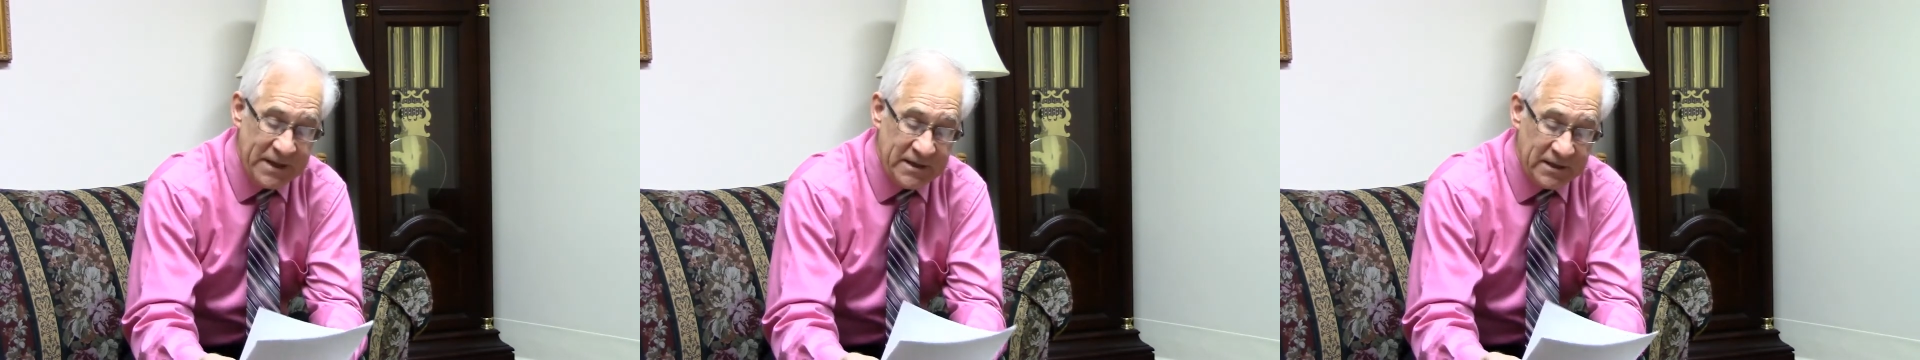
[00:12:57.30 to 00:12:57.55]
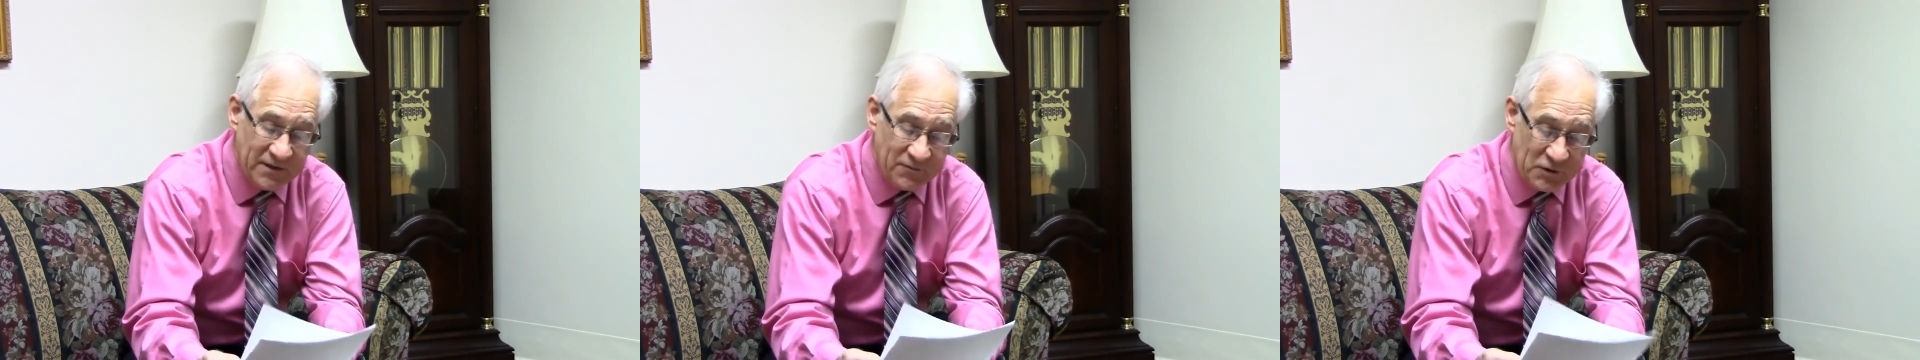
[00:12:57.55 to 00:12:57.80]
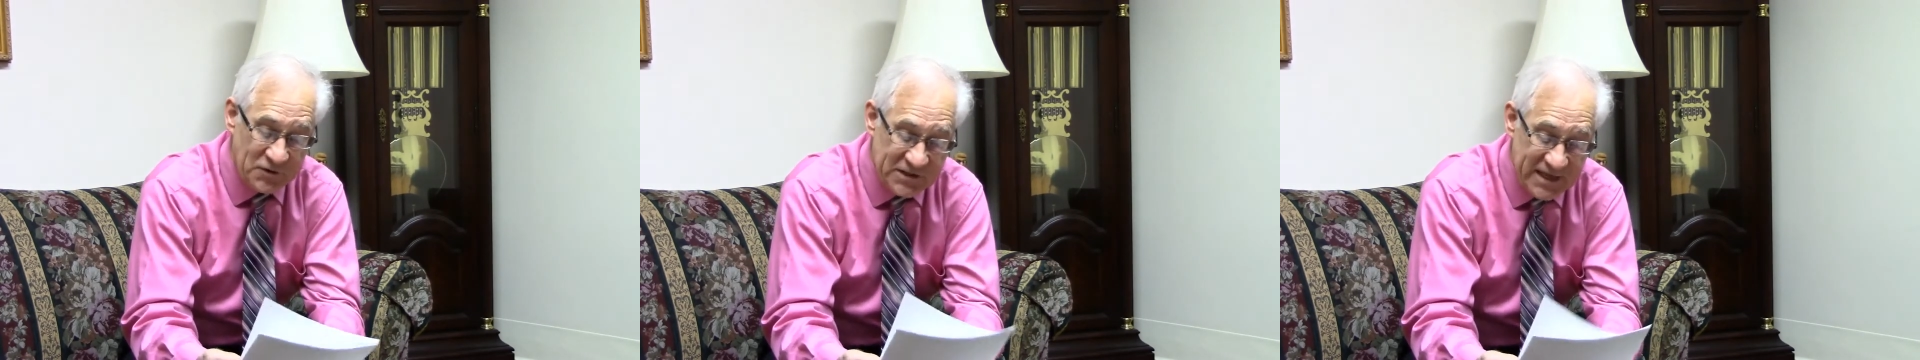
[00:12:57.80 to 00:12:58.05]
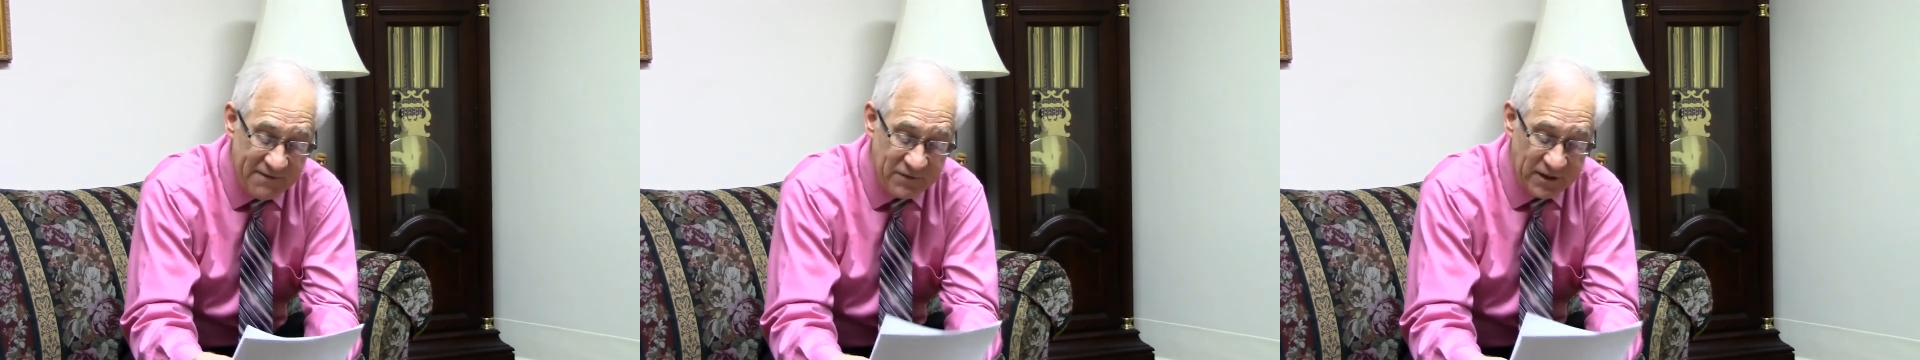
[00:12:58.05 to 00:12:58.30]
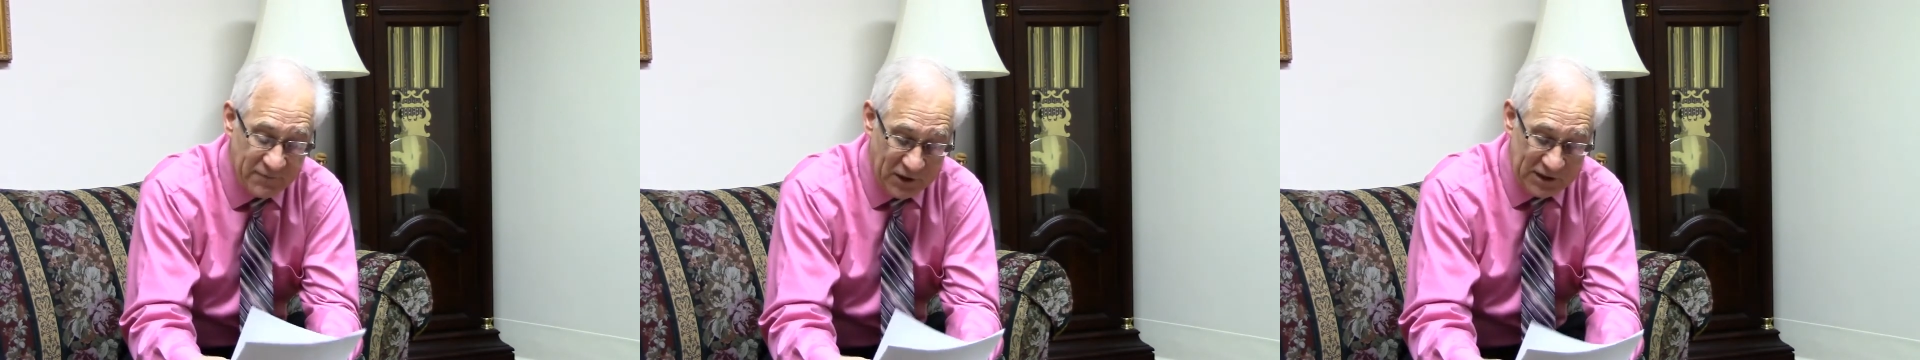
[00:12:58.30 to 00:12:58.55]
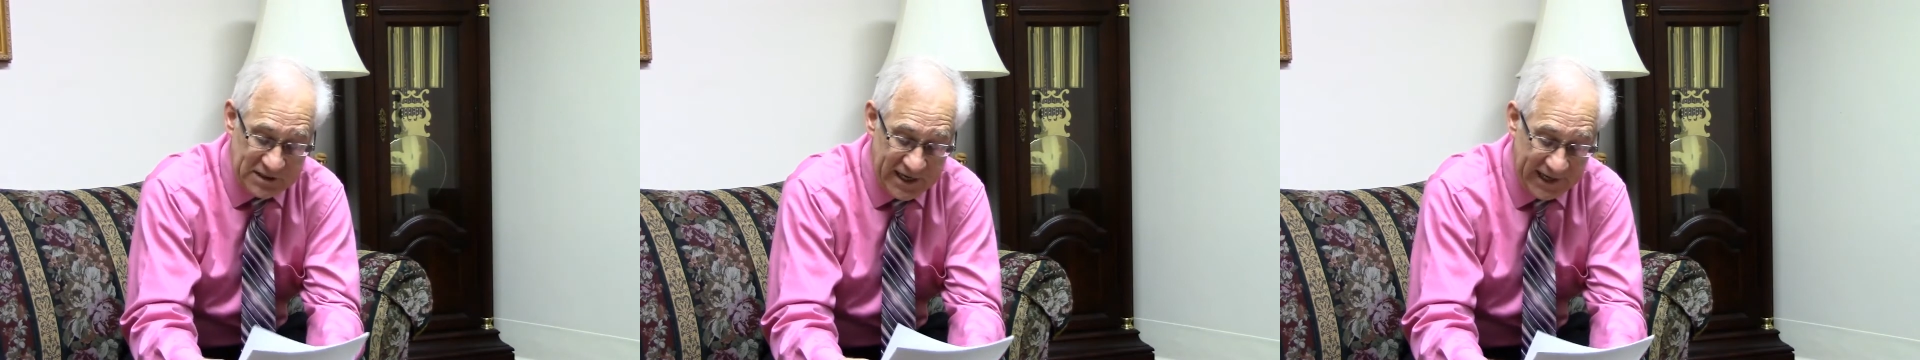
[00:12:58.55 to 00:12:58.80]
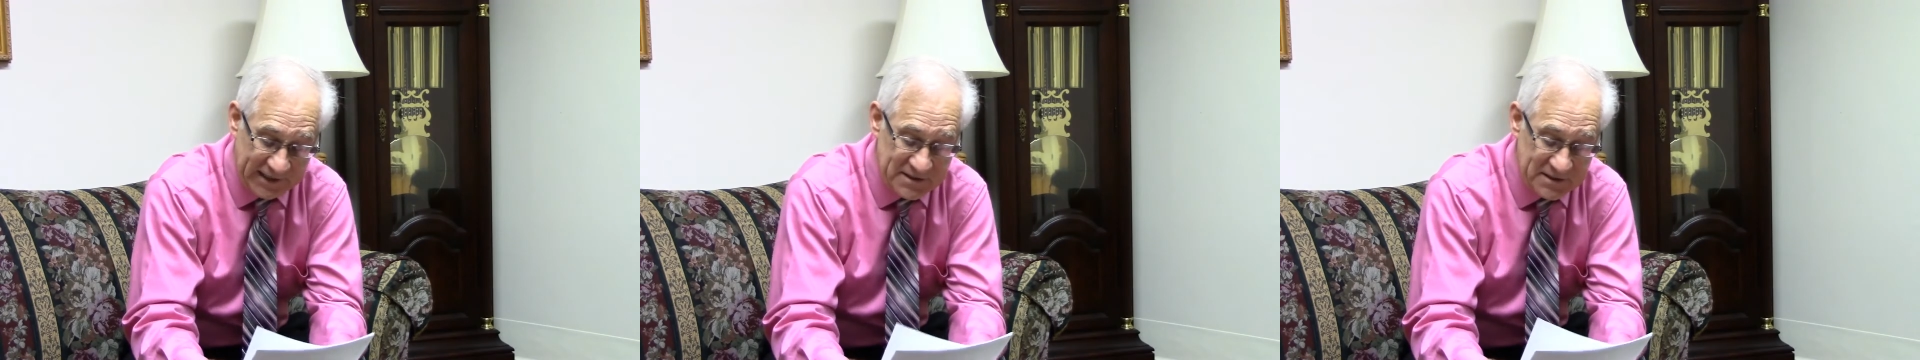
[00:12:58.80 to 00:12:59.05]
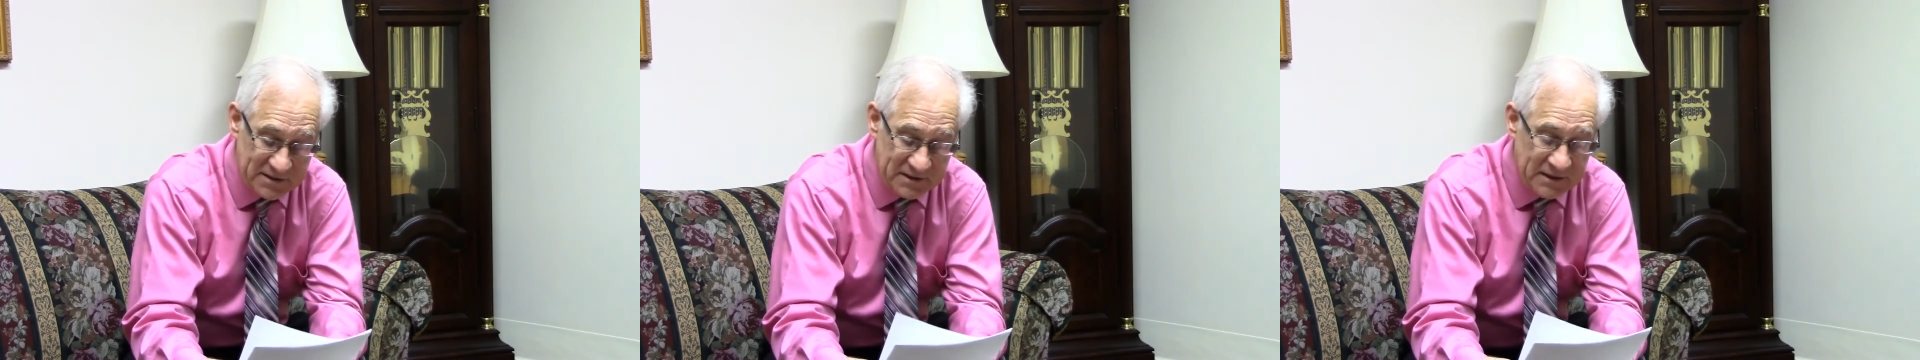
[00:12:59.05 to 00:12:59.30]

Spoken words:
in verse 7 of our text.